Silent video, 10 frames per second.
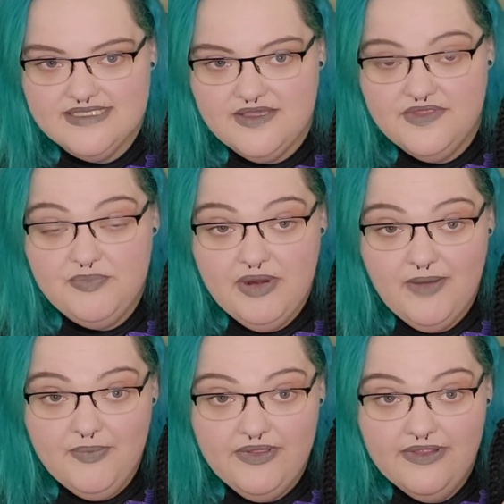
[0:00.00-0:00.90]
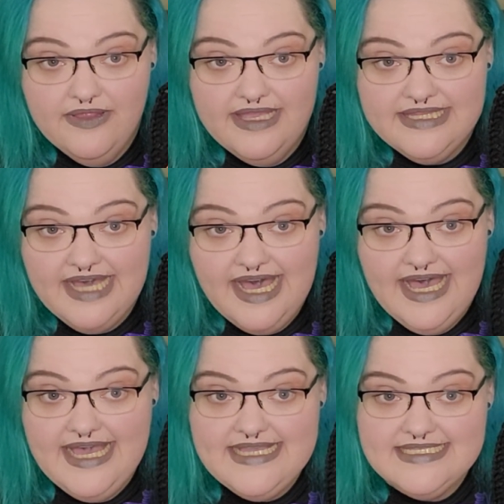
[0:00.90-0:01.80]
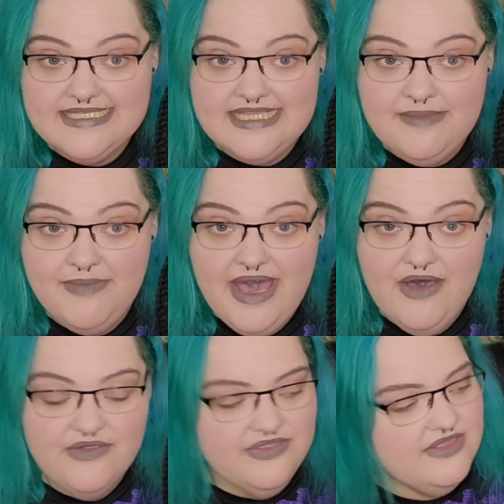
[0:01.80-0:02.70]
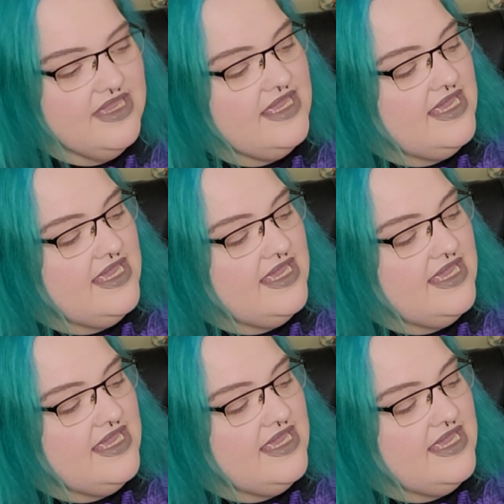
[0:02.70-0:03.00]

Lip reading: so the purple and the eyes and the mouth,